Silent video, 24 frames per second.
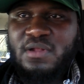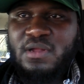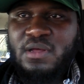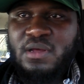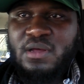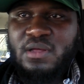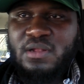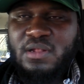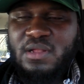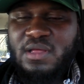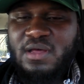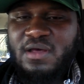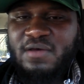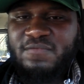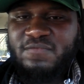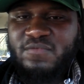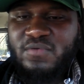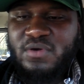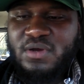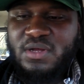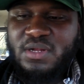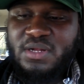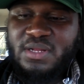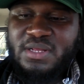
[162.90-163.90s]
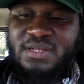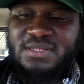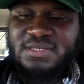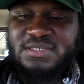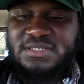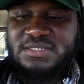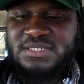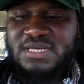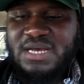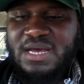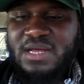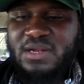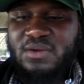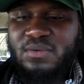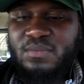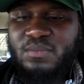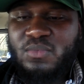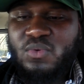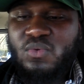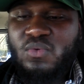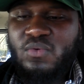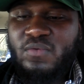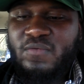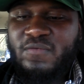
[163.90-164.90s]
one and decide to
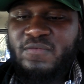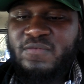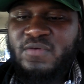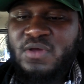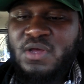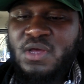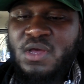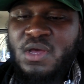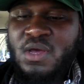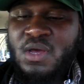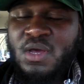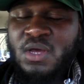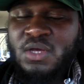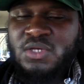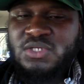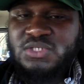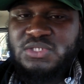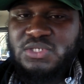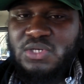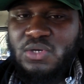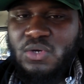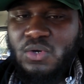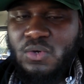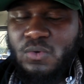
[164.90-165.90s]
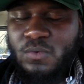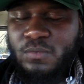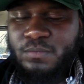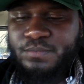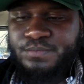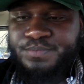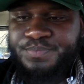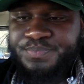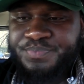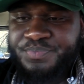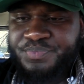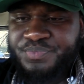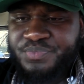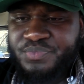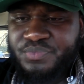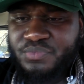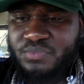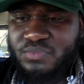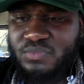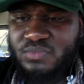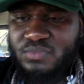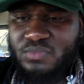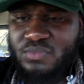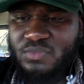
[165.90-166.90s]
move. So
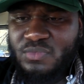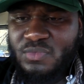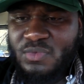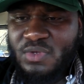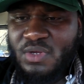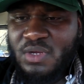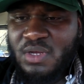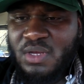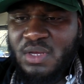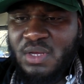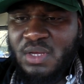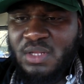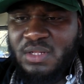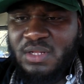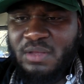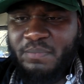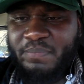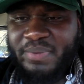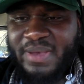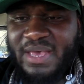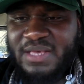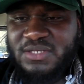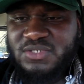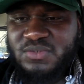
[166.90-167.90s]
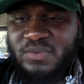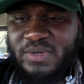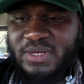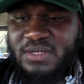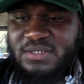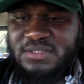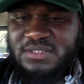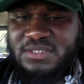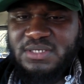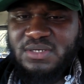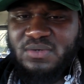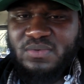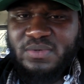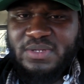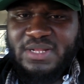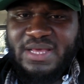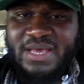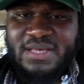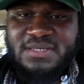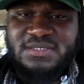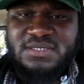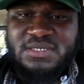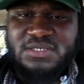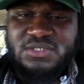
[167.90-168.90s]
the best way to deal with
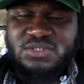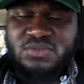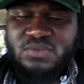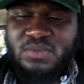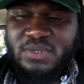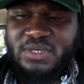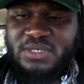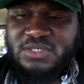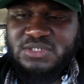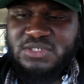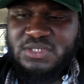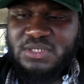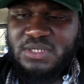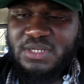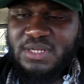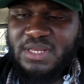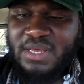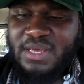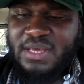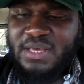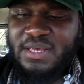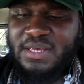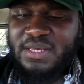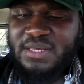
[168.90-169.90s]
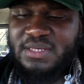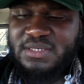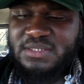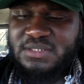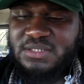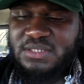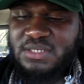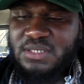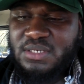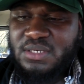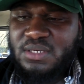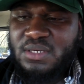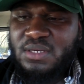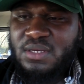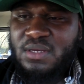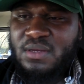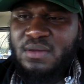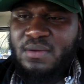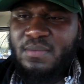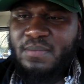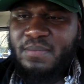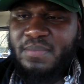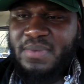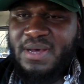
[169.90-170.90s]
that situation is
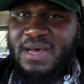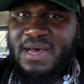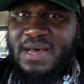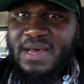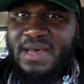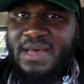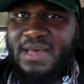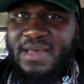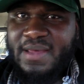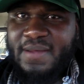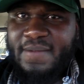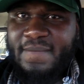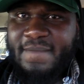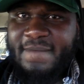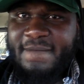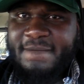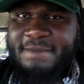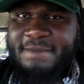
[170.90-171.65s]
by